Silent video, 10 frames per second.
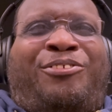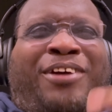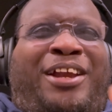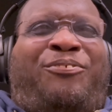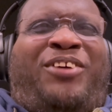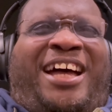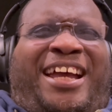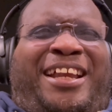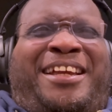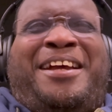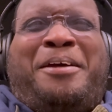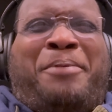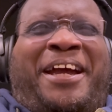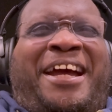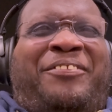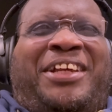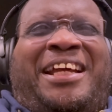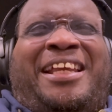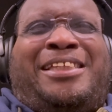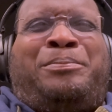gratified by having
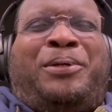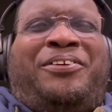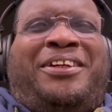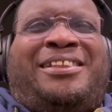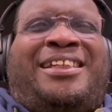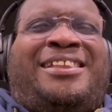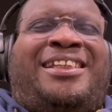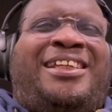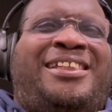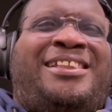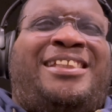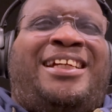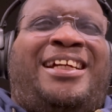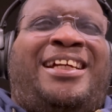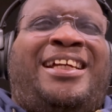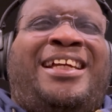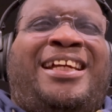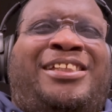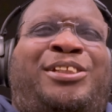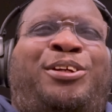that experience because at least uh,
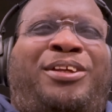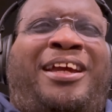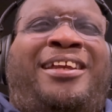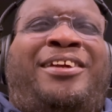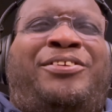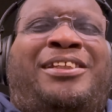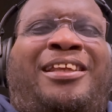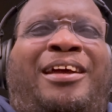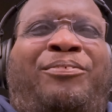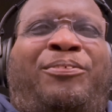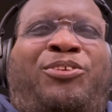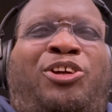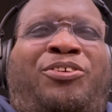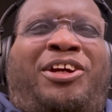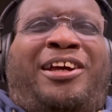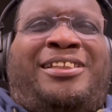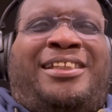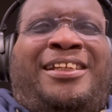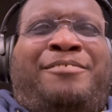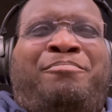it showed that there was a level of curiosity.